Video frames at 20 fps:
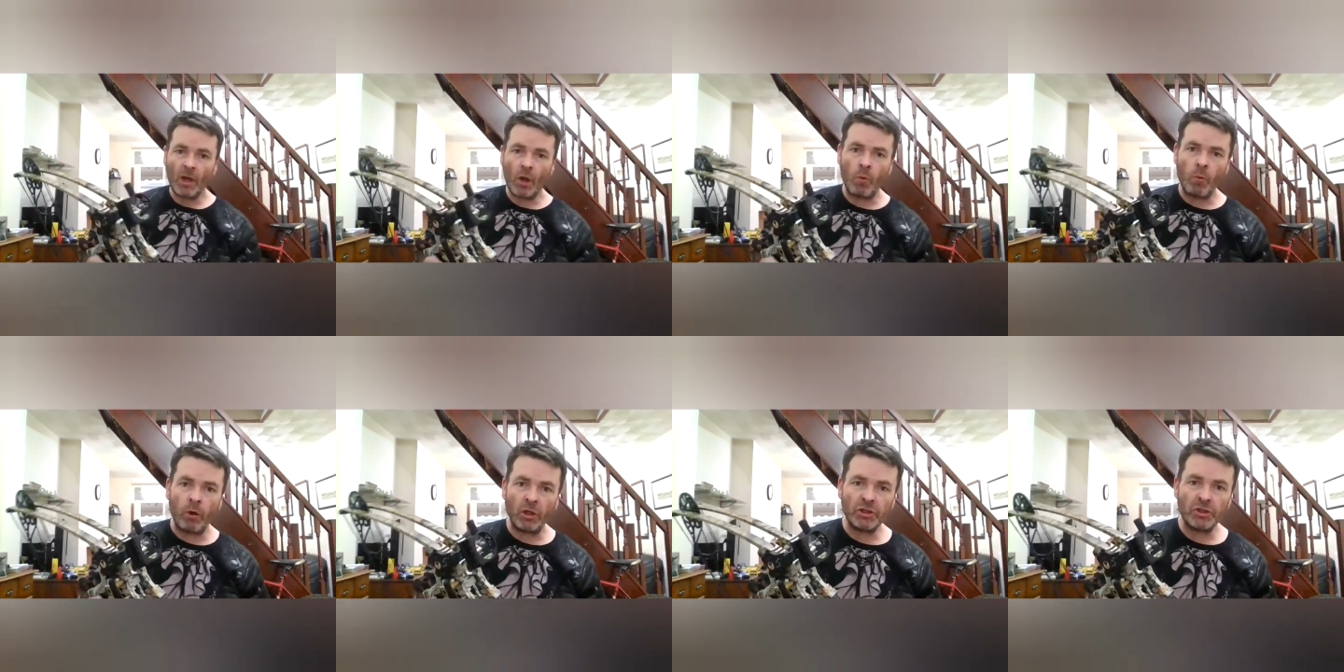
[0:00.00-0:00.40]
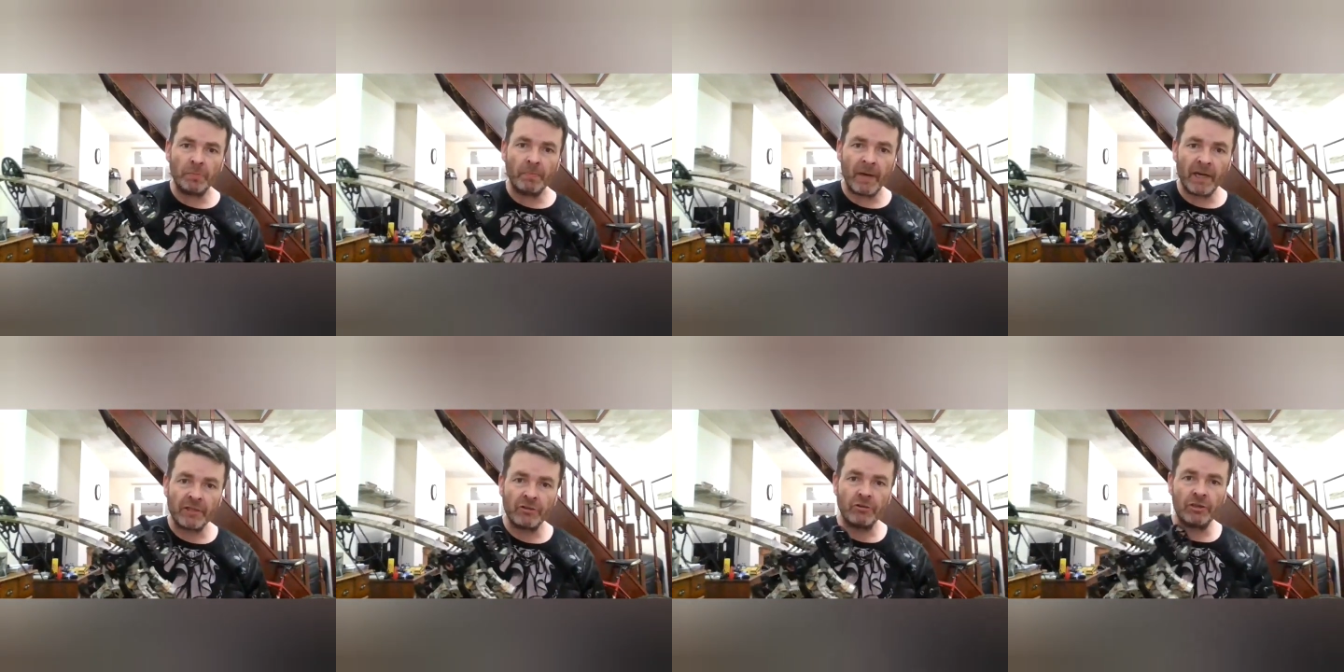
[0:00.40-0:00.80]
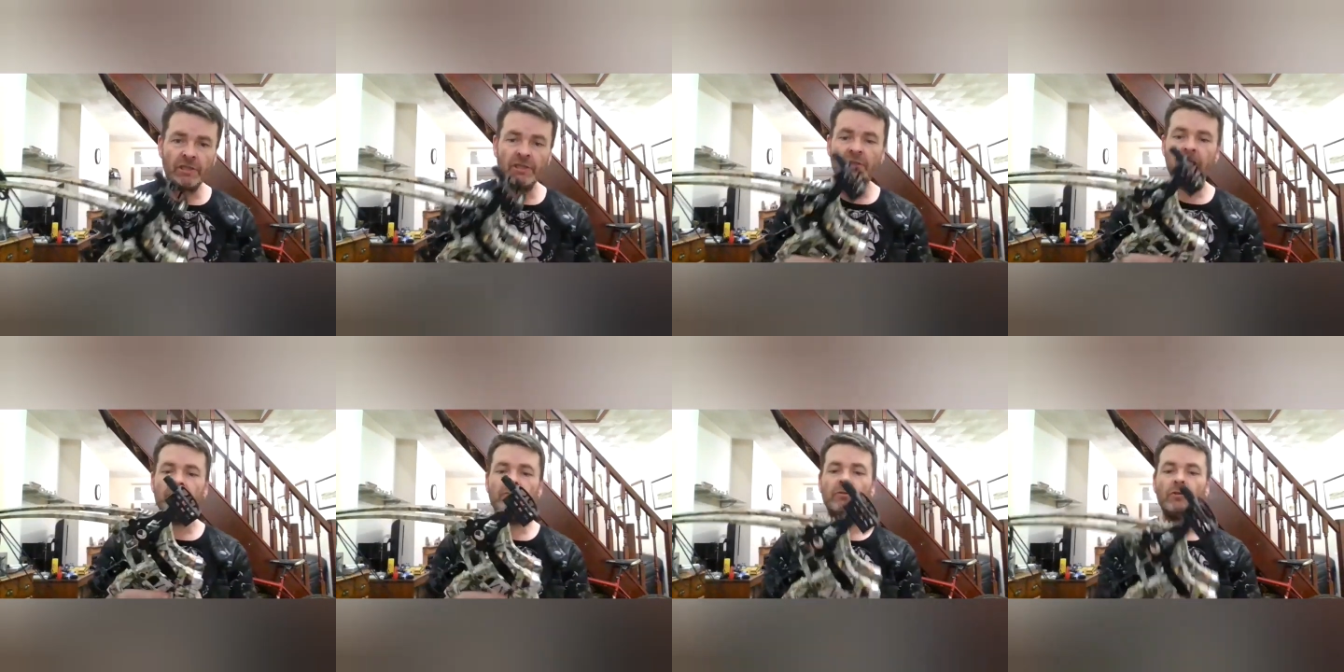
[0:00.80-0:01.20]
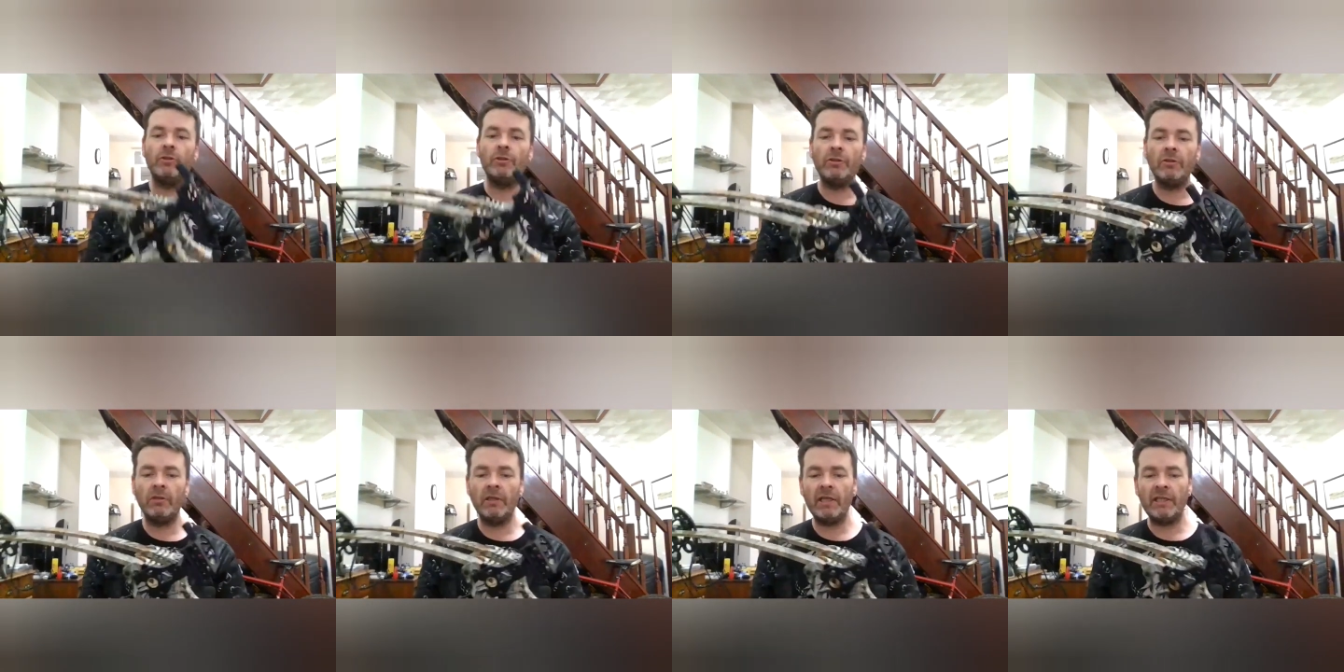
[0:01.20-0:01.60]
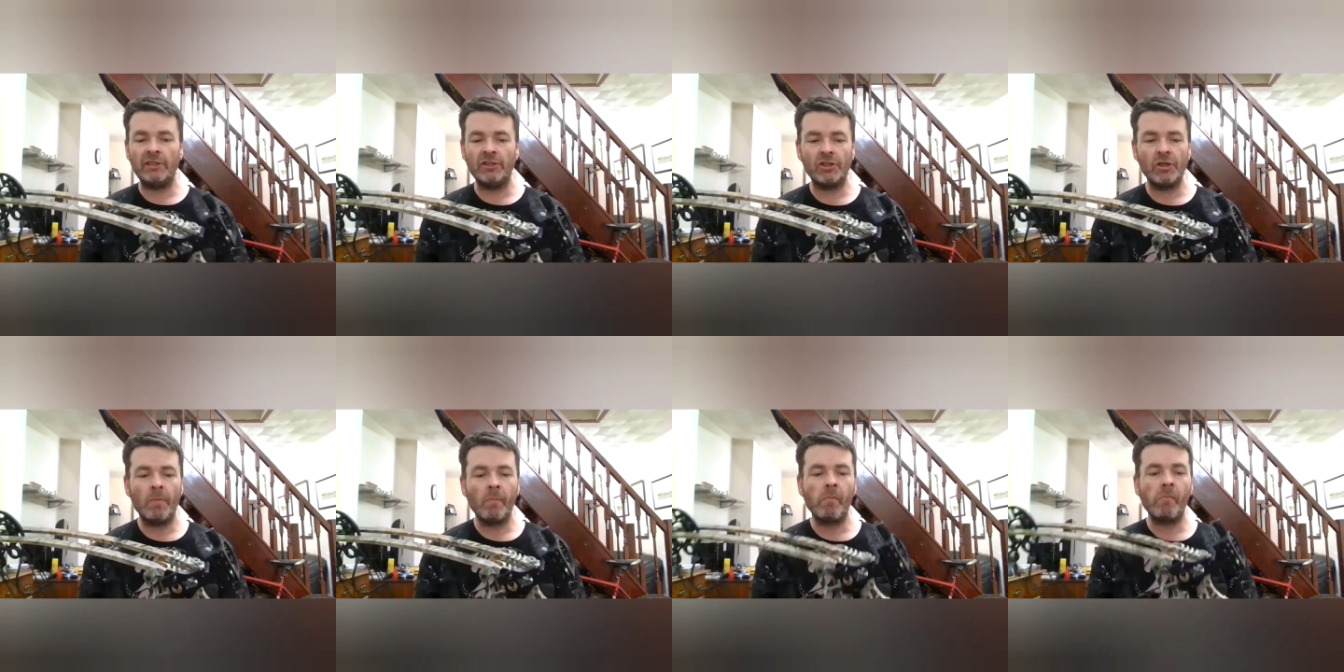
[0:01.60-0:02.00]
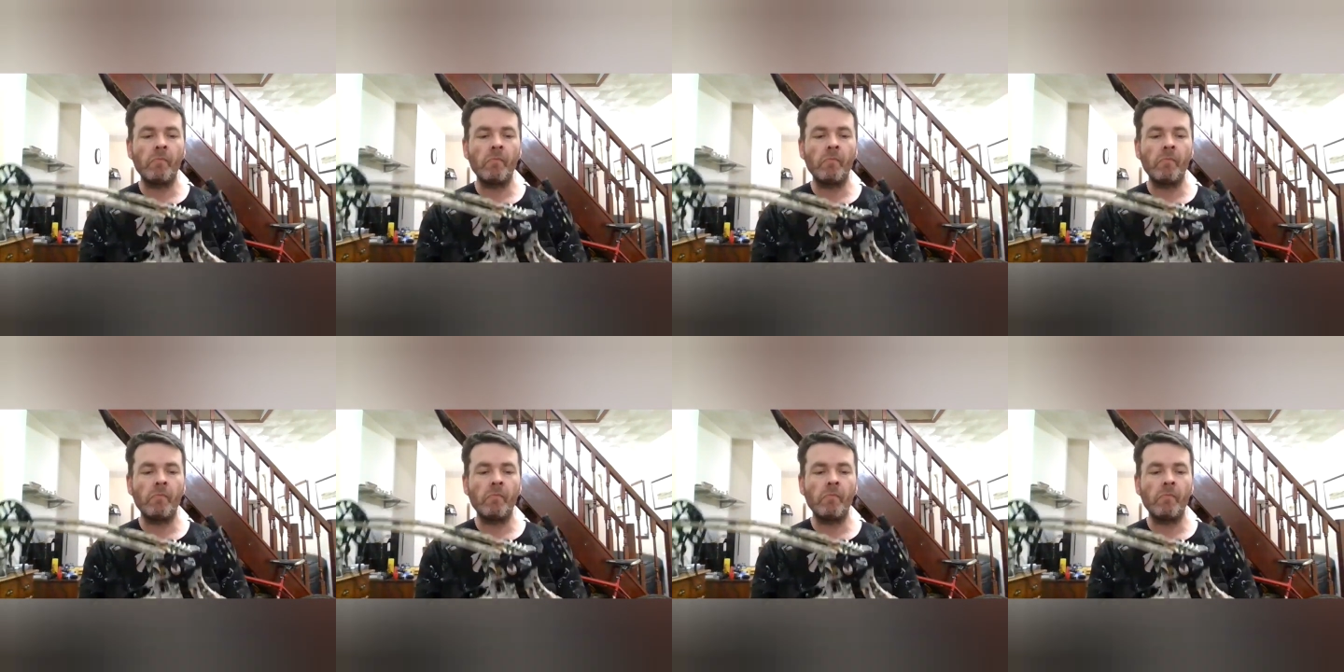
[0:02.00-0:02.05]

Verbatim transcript: watch batteries for your lights.